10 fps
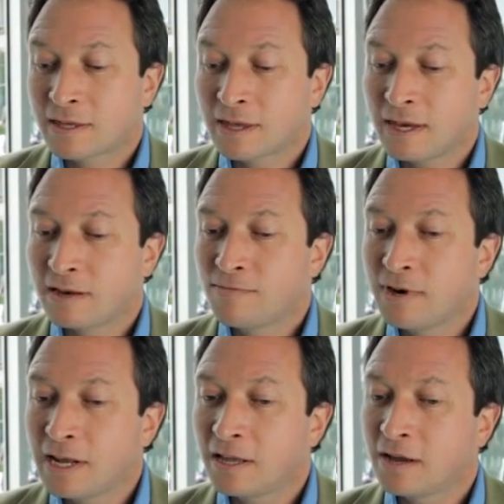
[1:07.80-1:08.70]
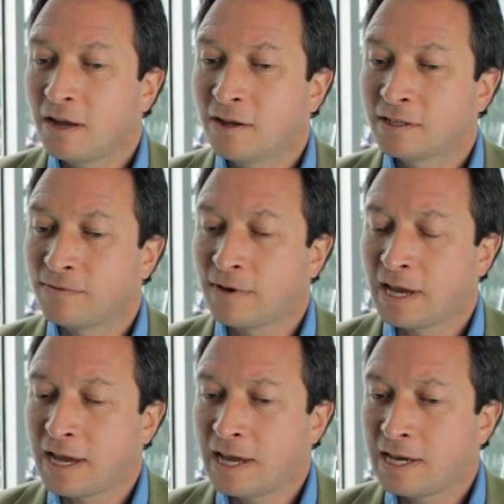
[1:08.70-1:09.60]
think really at the heart of
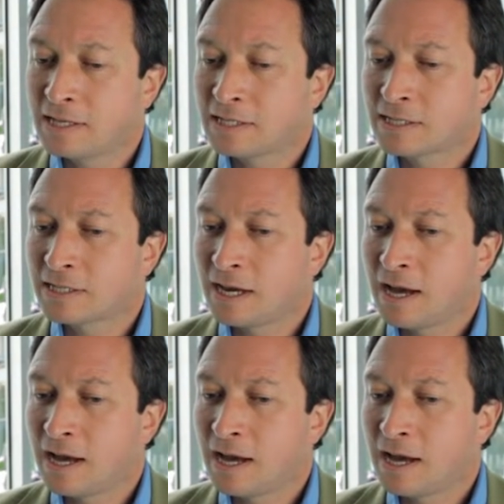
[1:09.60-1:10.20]
it is